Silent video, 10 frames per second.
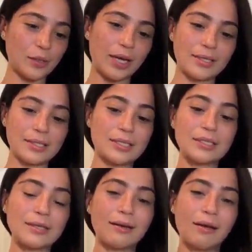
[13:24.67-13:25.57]
You guys, this
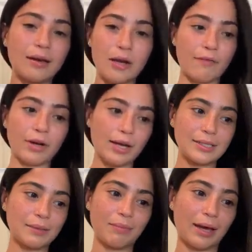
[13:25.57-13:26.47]
is like a never
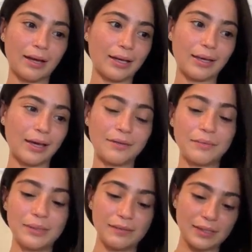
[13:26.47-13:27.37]
ending bag. I can't
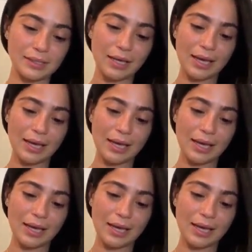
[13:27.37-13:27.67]
even believe this.